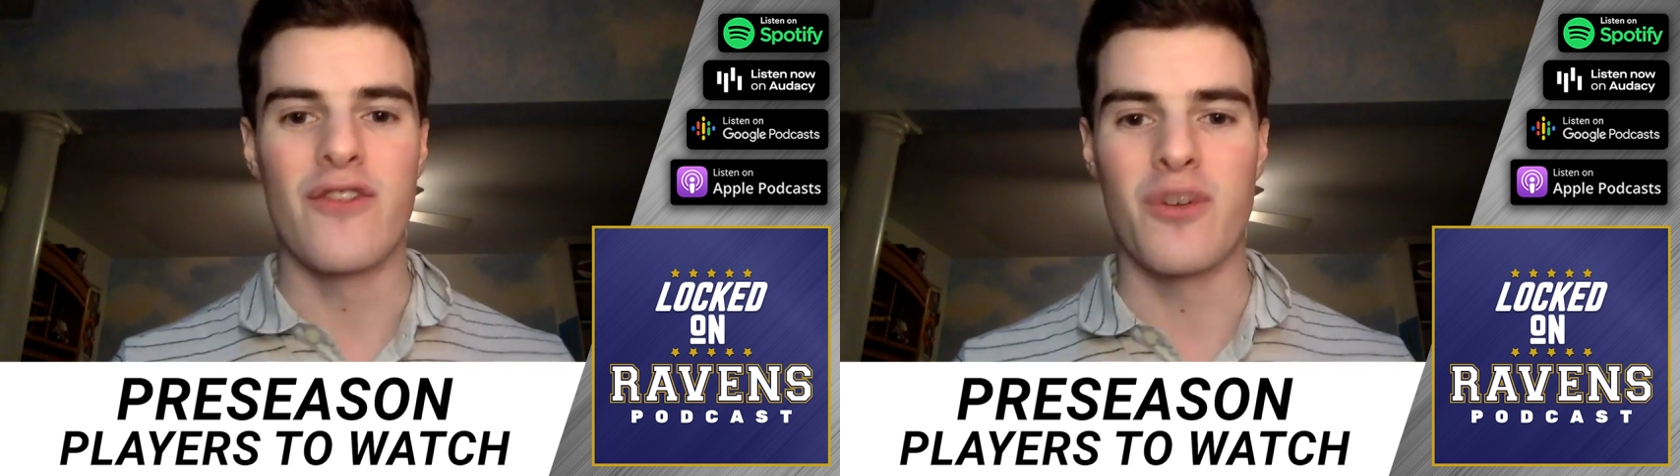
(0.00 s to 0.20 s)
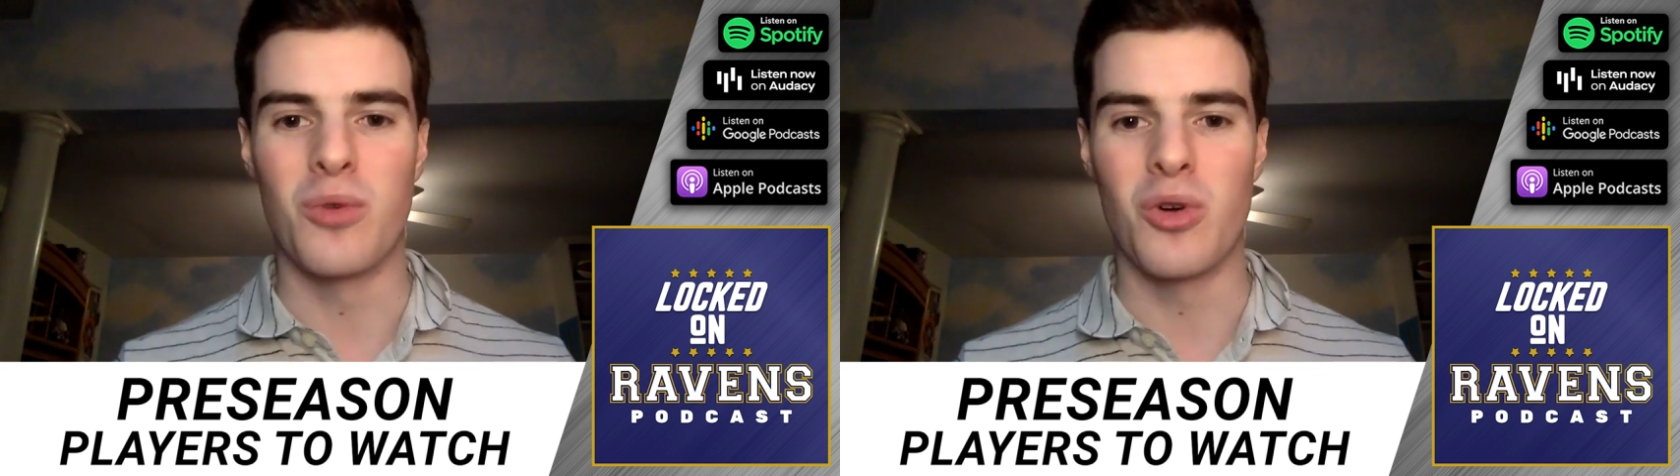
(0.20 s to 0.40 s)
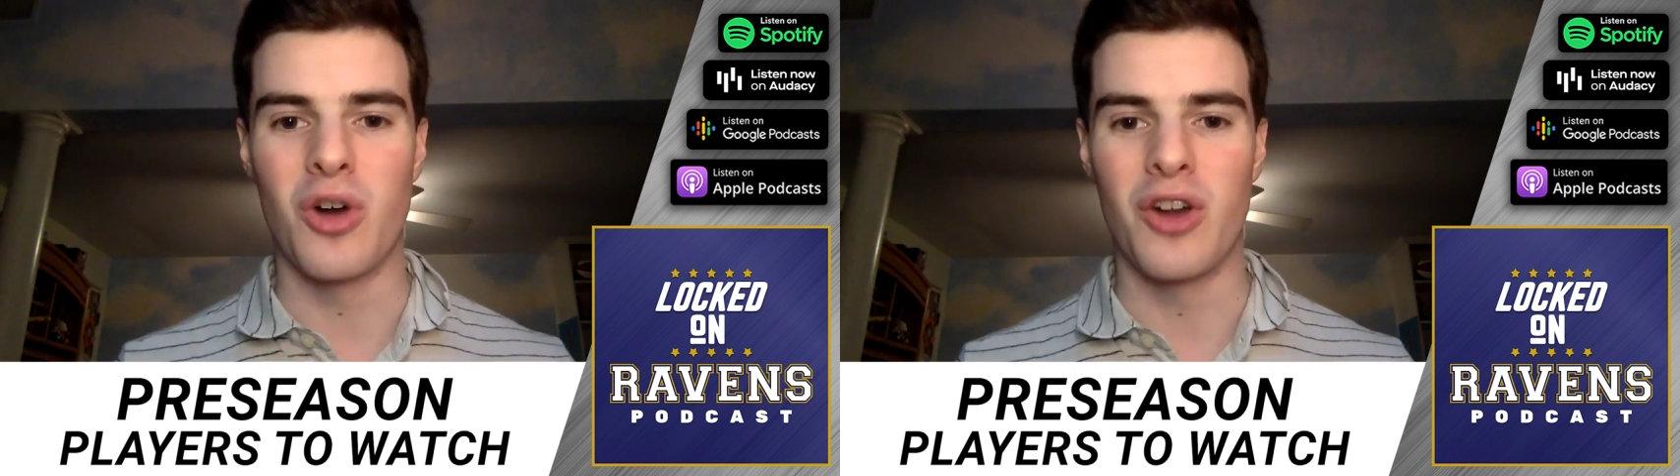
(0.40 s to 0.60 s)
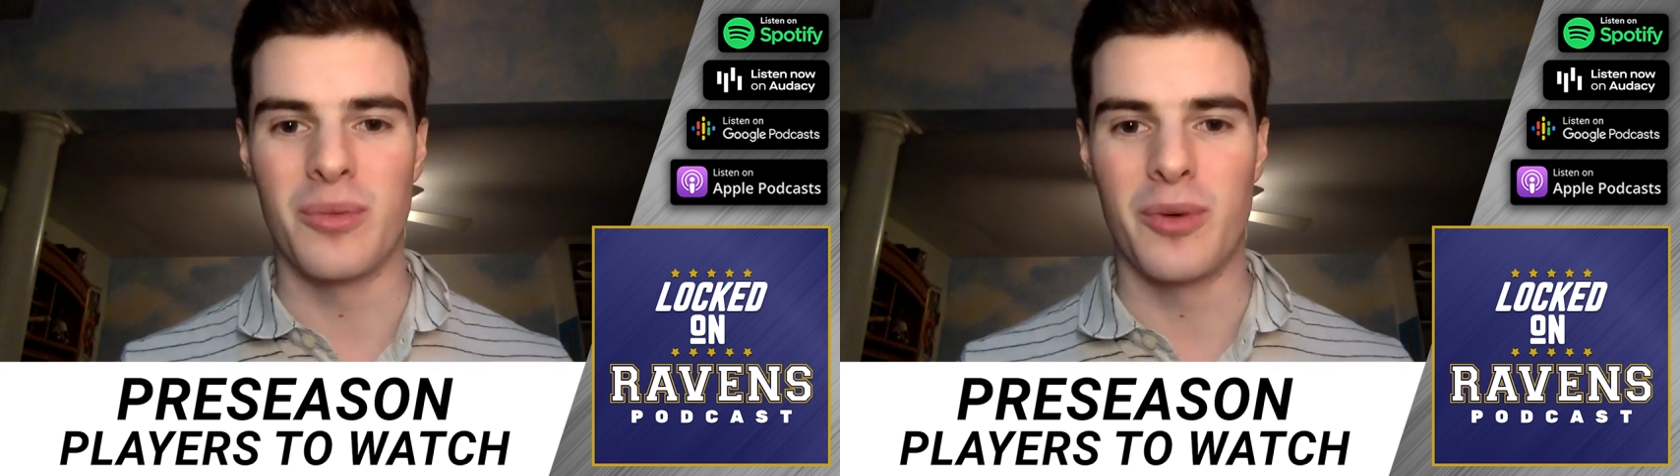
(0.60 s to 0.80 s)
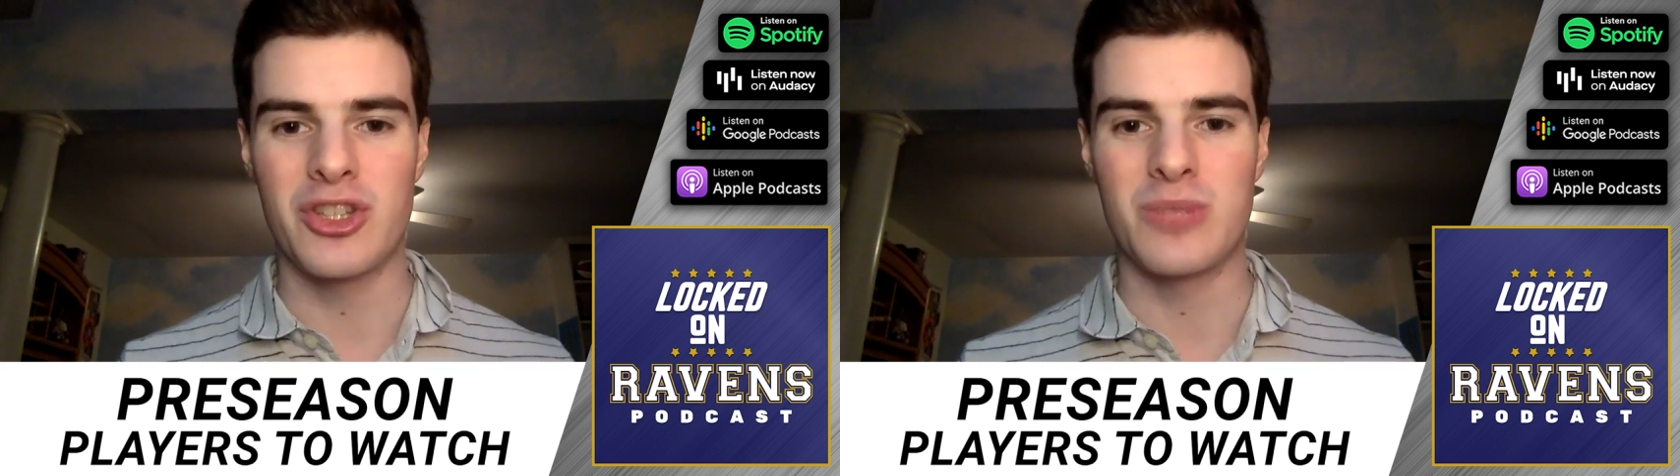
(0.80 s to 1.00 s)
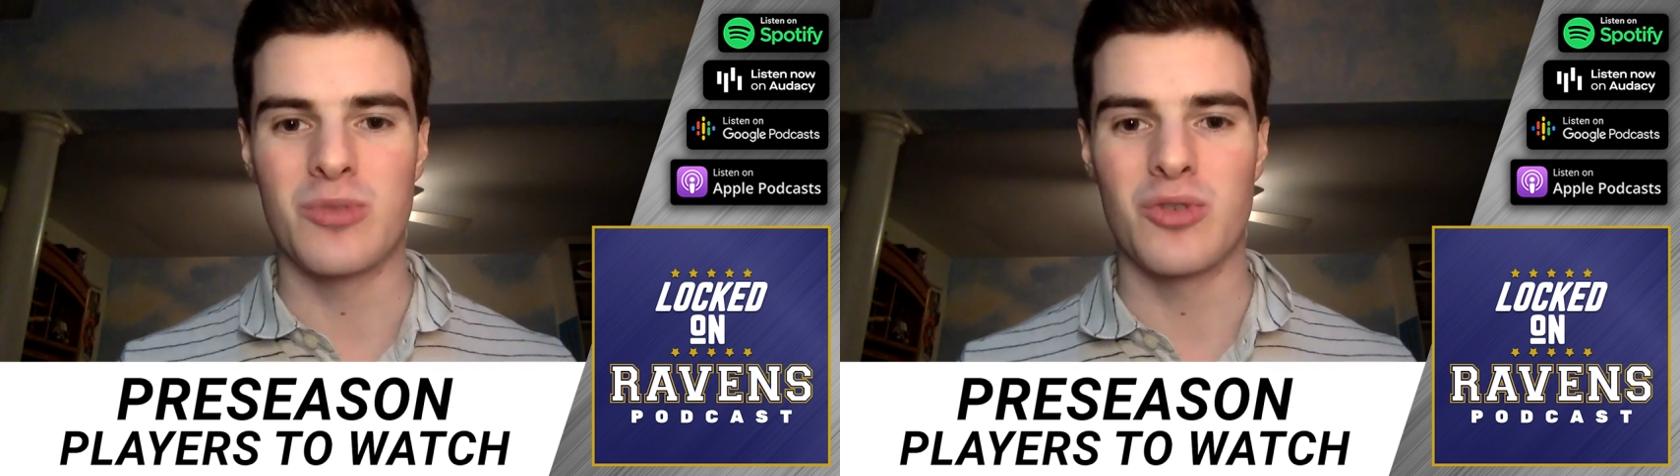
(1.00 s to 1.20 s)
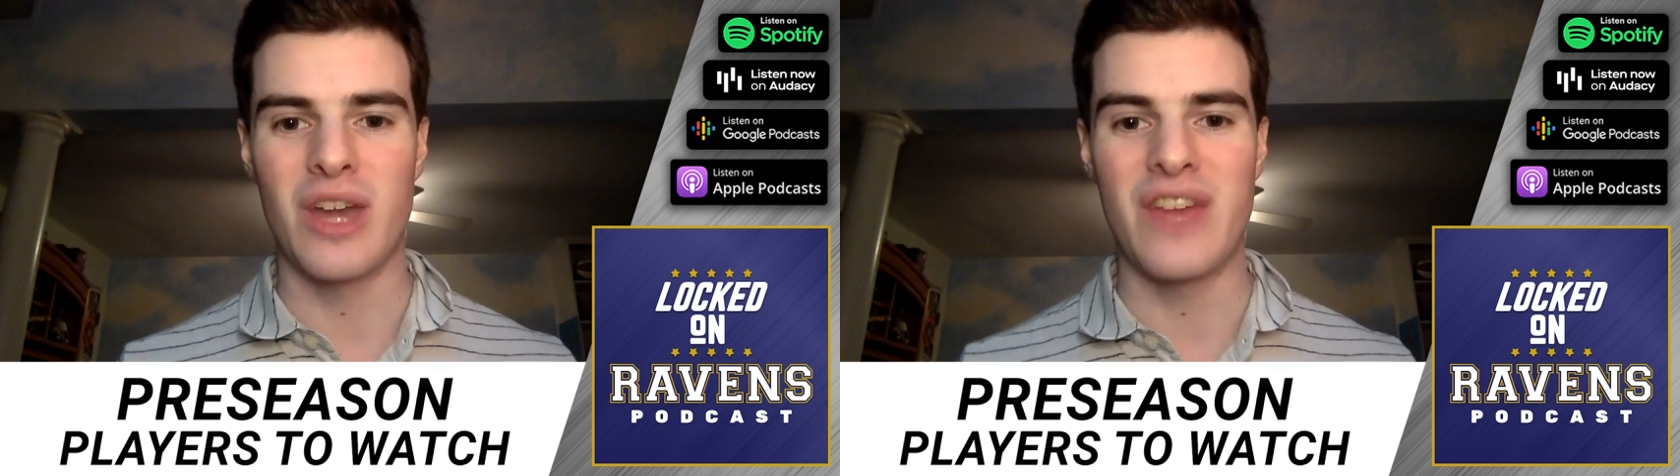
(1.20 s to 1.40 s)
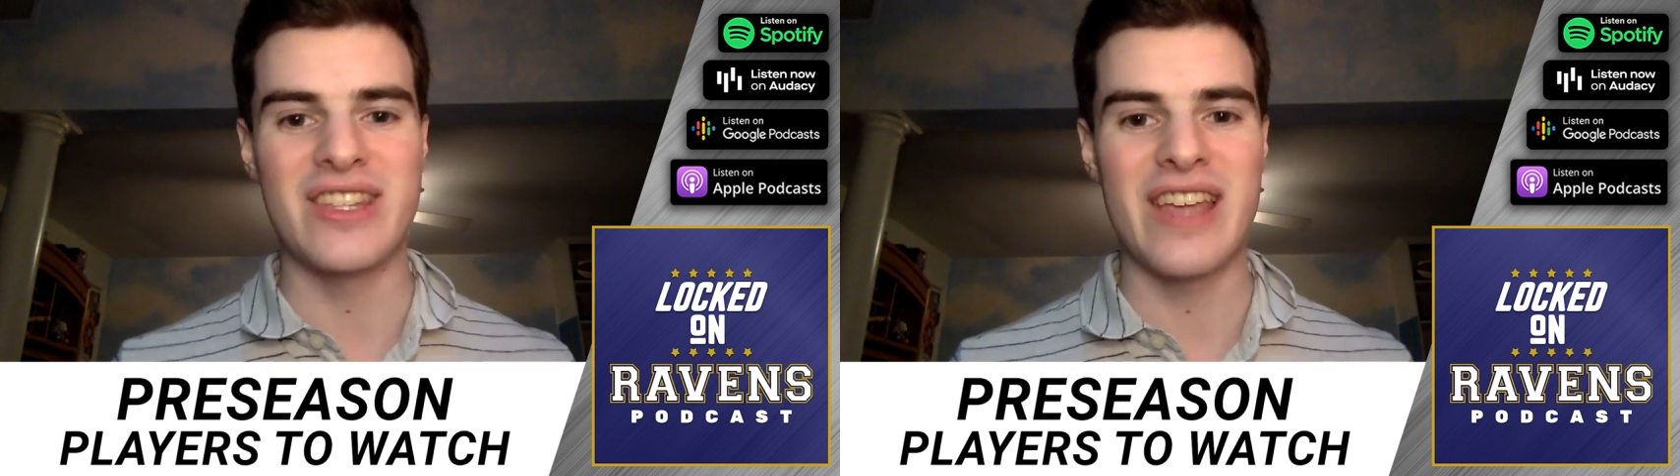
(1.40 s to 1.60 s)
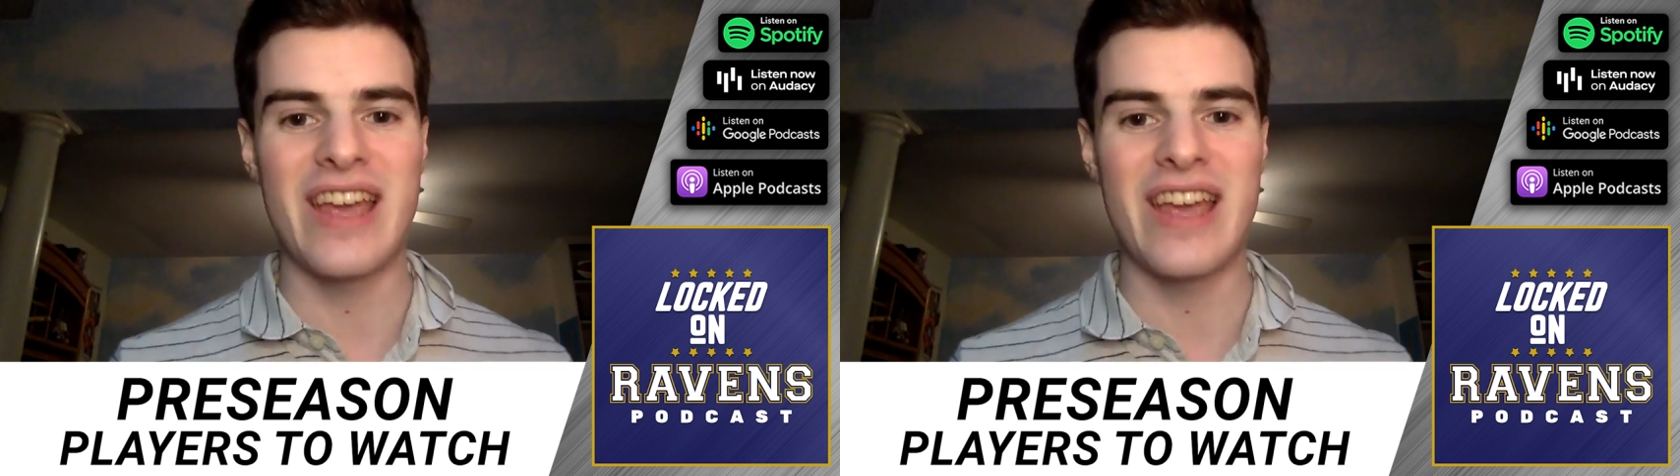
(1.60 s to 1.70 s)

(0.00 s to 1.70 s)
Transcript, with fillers: For more on the Baltimore Ravens